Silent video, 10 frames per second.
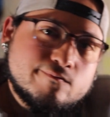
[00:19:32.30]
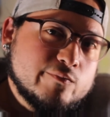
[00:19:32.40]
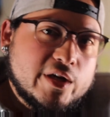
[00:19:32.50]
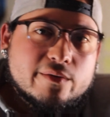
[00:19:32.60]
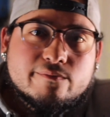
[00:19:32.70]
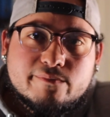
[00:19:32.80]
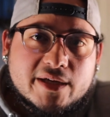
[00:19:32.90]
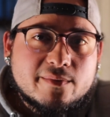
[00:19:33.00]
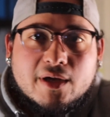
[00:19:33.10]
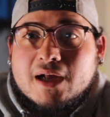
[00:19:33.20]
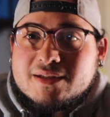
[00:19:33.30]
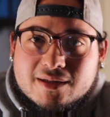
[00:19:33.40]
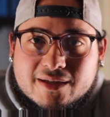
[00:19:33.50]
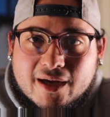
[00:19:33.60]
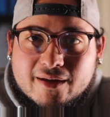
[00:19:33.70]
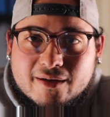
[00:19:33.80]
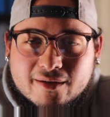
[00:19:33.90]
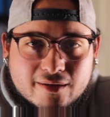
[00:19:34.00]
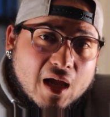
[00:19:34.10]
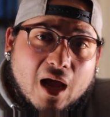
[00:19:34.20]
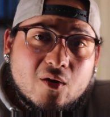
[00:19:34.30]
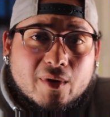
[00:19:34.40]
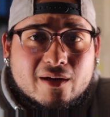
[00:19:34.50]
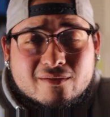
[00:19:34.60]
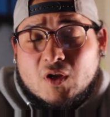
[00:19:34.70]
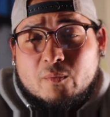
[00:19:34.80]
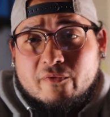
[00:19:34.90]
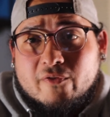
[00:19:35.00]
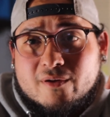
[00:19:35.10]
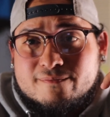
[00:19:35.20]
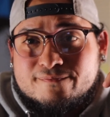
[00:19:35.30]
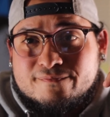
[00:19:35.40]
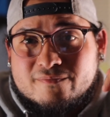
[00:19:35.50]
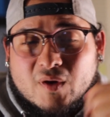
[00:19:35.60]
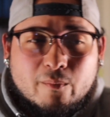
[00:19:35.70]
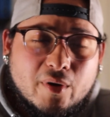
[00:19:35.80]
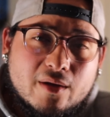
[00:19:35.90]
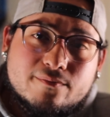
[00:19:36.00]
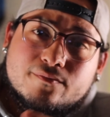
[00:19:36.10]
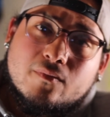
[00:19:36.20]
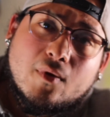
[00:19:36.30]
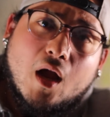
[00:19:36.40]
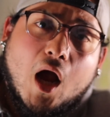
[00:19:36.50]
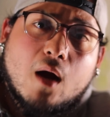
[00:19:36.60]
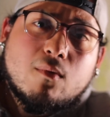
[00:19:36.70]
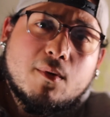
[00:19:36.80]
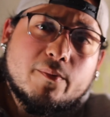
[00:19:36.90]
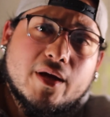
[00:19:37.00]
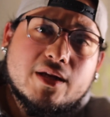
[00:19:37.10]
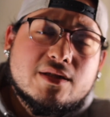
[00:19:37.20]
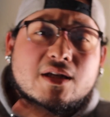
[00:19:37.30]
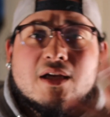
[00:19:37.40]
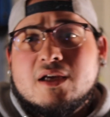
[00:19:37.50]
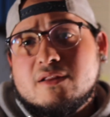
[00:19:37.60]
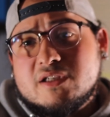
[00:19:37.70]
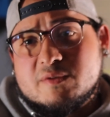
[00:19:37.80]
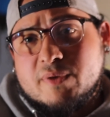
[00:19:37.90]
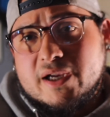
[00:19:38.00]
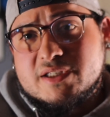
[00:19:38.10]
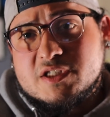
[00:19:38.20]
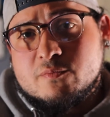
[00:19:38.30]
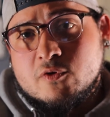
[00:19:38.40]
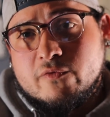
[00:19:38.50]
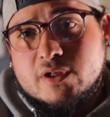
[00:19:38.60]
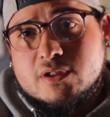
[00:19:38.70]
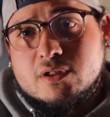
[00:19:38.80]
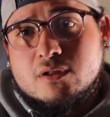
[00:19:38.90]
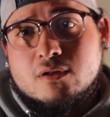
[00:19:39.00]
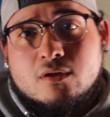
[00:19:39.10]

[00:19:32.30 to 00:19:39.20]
We can make some content together. I don't mind. It'll be fun. But I'm Robert Bettis. This is Pegasus Movies.